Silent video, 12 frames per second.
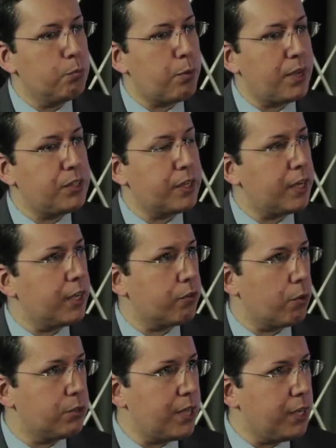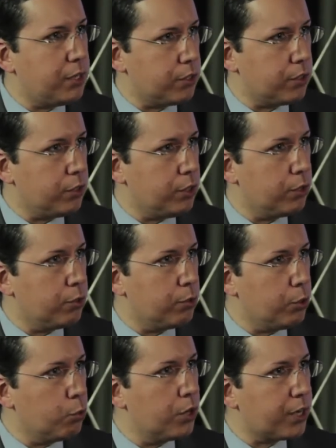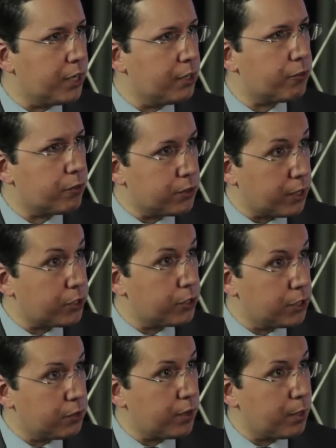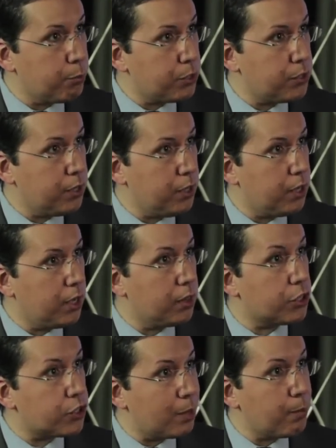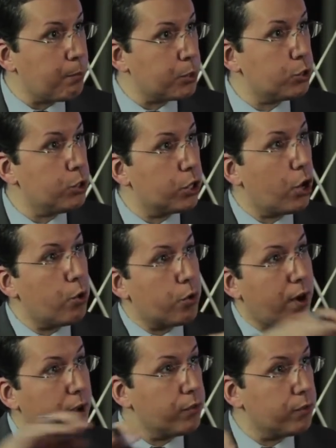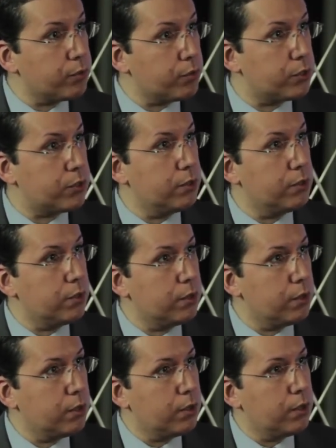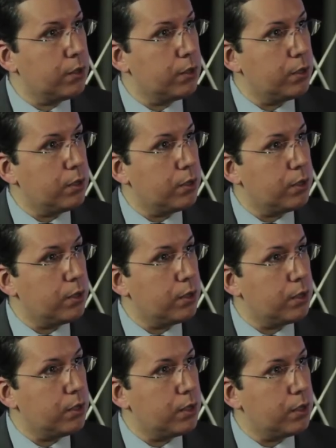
basically a rotation. You you work in different sections of an embassy, yeah. the you same embassy. You go around. You would you would stay in this in, at